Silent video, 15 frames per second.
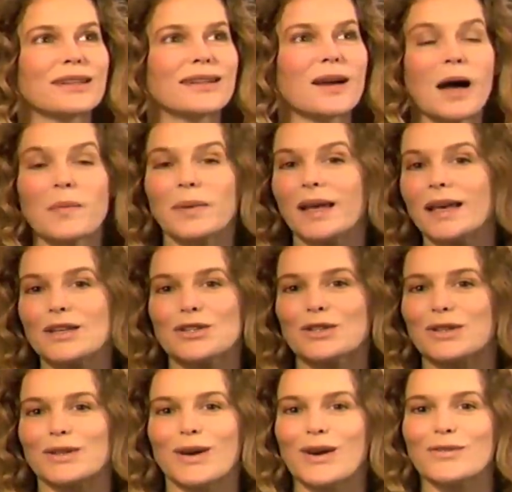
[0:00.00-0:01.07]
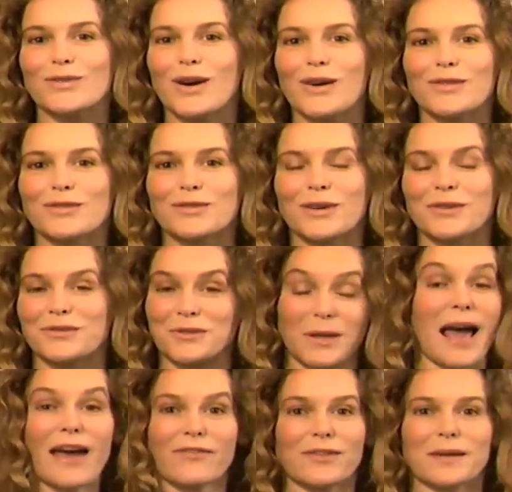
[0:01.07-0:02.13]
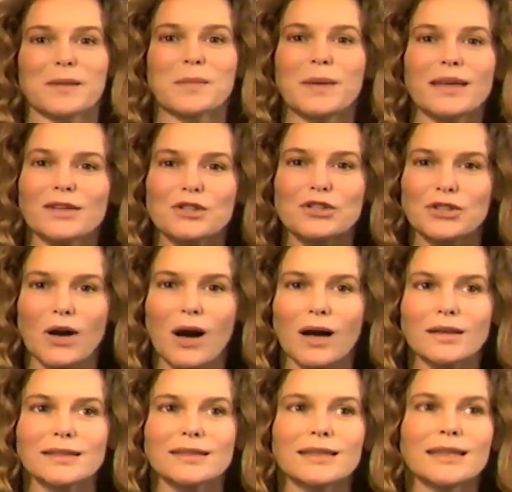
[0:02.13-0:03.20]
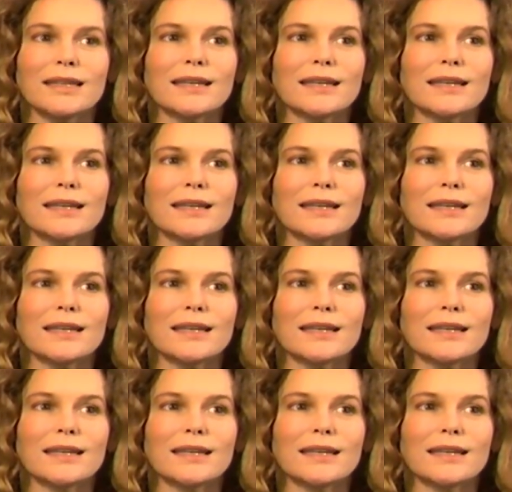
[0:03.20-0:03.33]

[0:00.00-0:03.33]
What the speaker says: combination of laughing and being shocked